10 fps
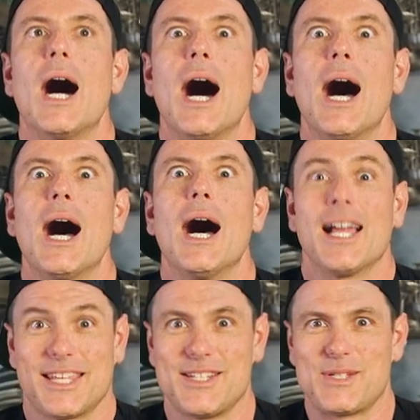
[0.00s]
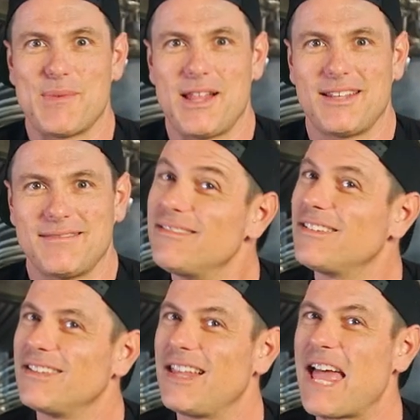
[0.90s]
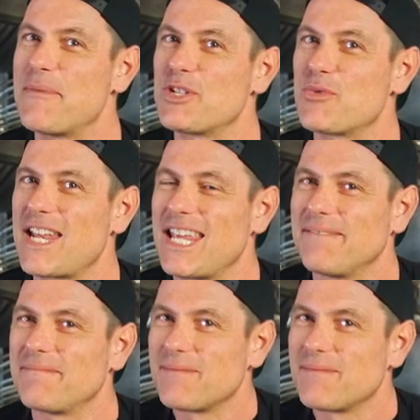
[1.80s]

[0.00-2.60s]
I can smell it. The lamb is ready.